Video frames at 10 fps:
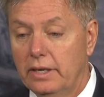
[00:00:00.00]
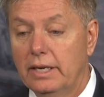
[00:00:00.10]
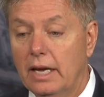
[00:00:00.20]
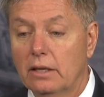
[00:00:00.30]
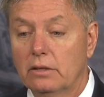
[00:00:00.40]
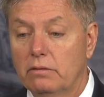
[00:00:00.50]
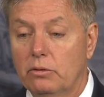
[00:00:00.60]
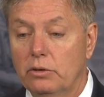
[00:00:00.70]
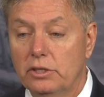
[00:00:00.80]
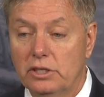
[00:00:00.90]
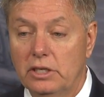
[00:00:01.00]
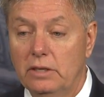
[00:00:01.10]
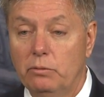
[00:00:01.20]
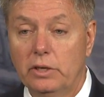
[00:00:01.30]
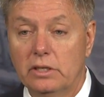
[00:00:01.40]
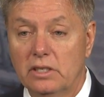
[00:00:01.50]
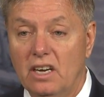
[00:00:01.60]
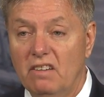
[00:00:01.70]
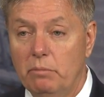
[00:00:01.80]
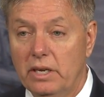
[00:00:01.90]
and I look forward to seeing if we can
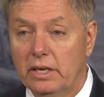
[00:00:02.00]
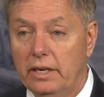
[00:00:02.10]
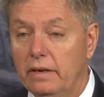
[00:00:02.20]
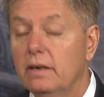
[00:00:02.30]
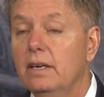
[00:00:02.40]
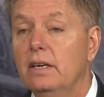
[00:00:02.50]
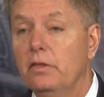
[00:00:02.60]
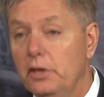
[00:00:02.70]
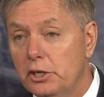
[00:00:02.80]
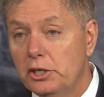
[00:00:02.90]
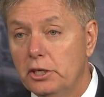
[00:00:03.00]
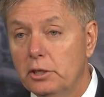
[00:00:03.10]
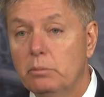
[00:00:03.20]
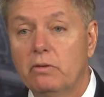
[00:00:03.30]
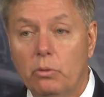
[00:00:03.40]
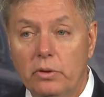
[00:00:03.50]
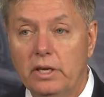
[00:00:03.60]
solve Medicare this year before